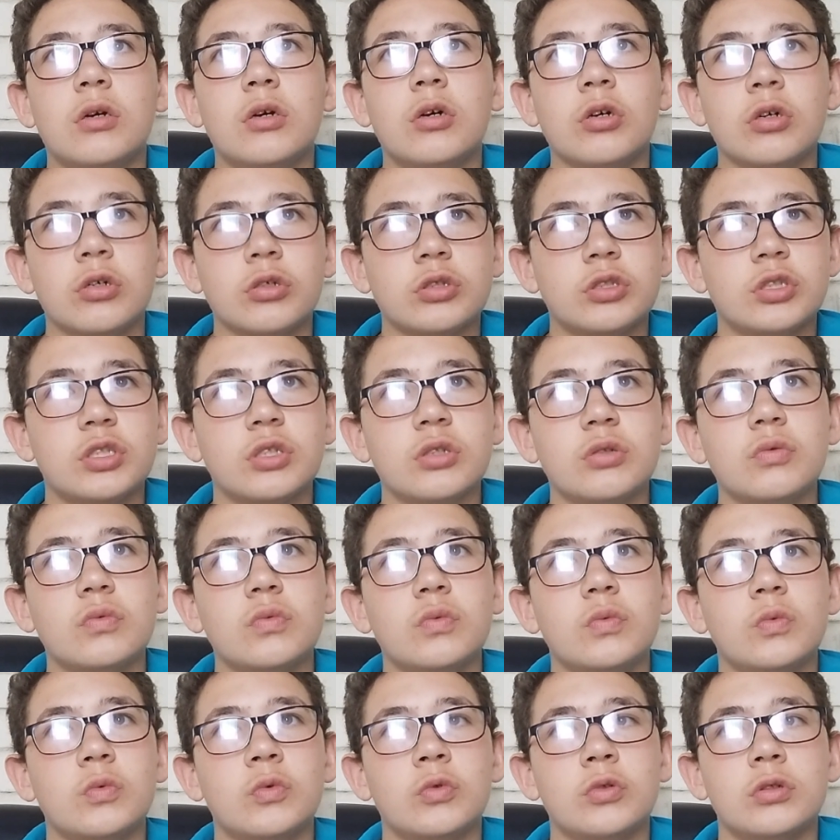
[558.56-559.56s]

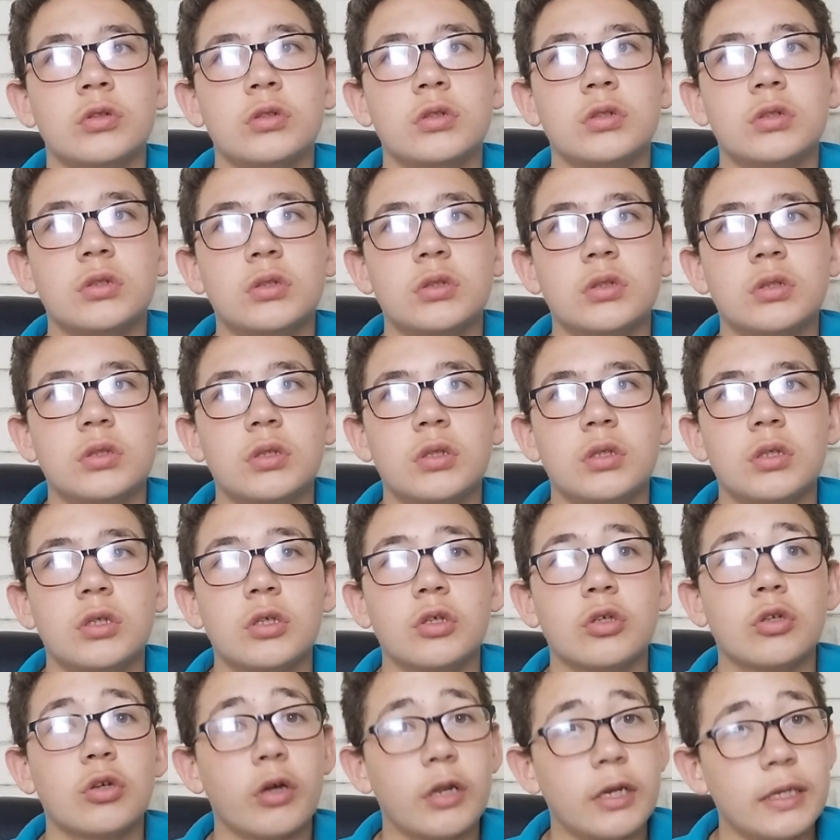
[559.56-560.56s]
Arsenal
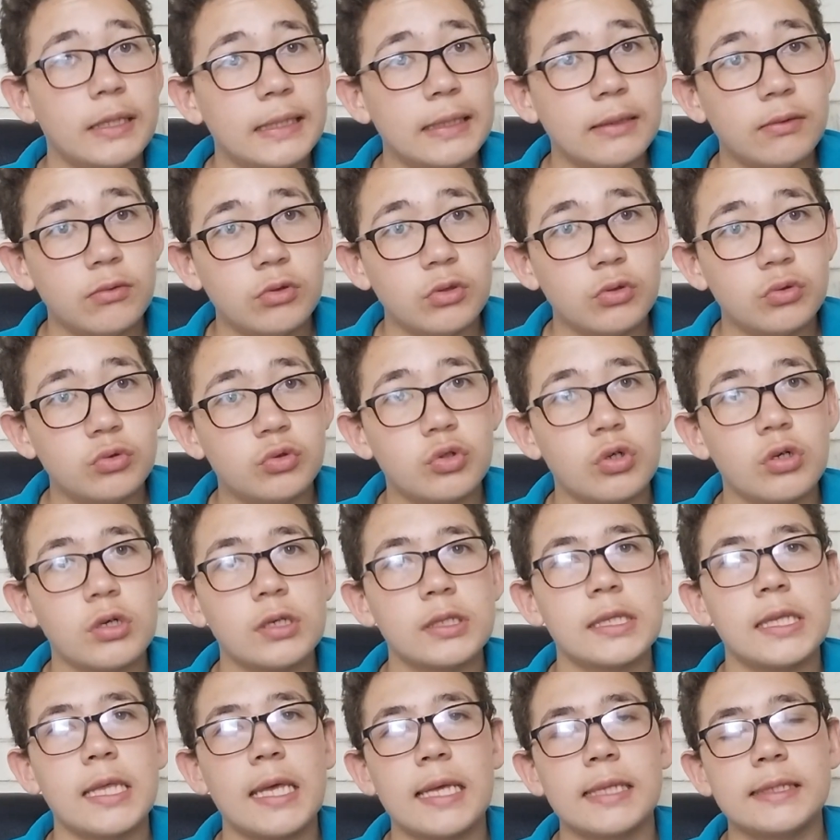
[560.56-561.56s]
got a 0-0 draw
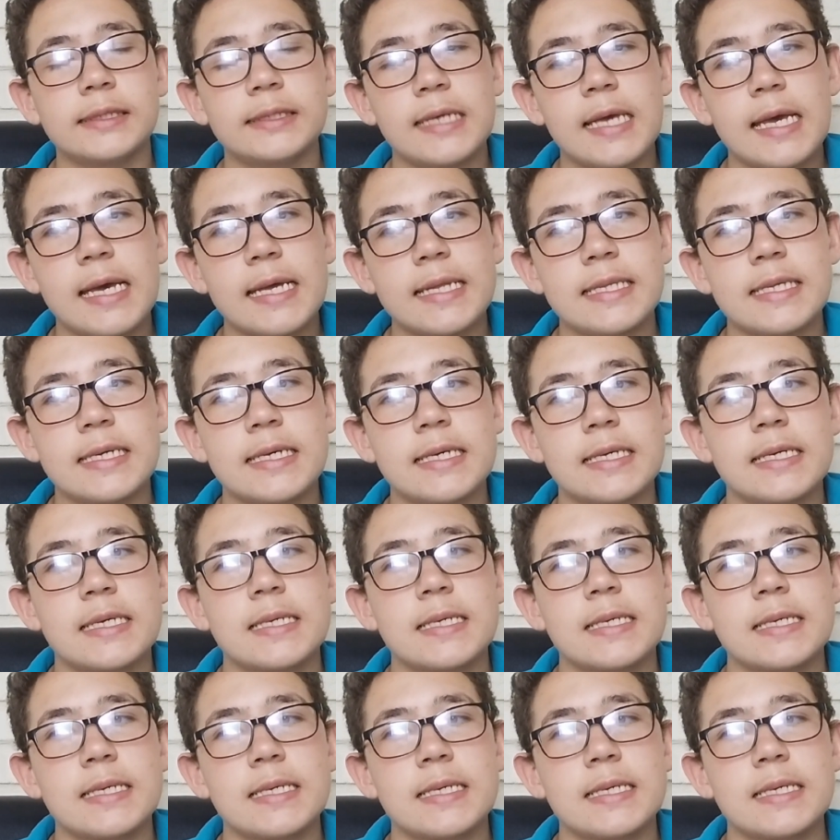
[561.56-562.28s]
at their Etihad.